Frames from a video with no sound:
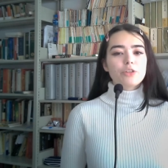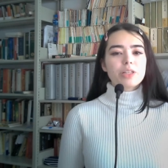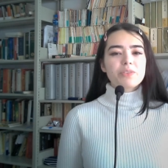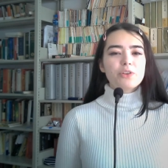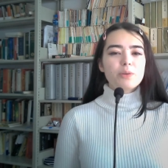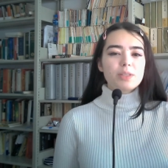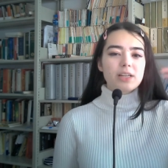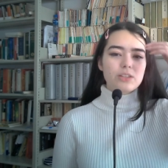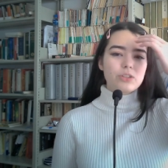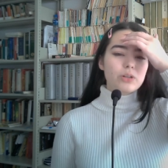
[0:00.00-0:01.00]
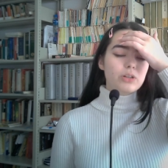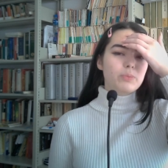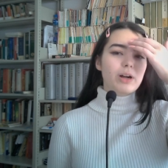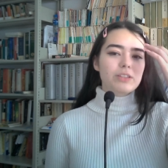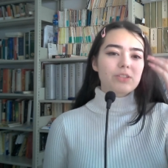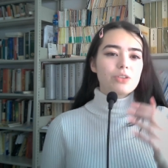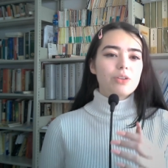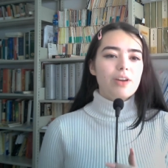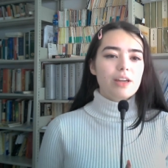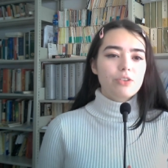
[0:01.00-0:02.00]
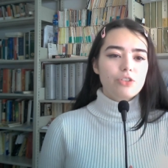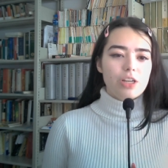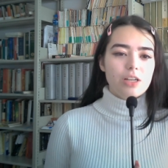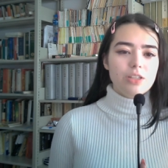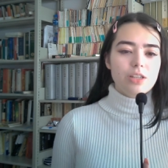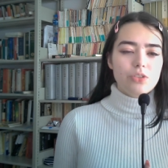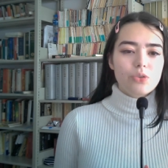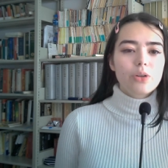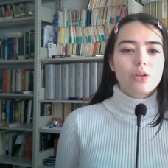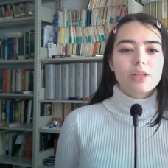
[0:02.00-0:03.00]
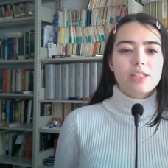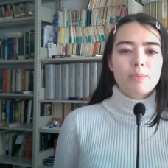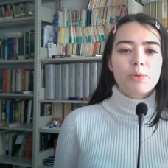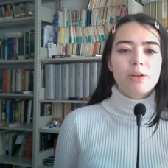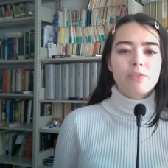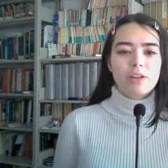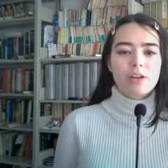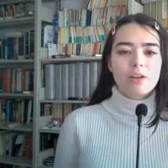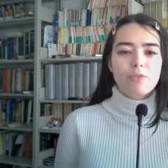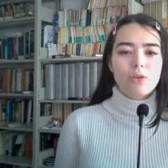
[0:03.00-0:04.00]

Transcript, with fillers: transforms the historical prostitute of Eguchi into the historical contemporary figure of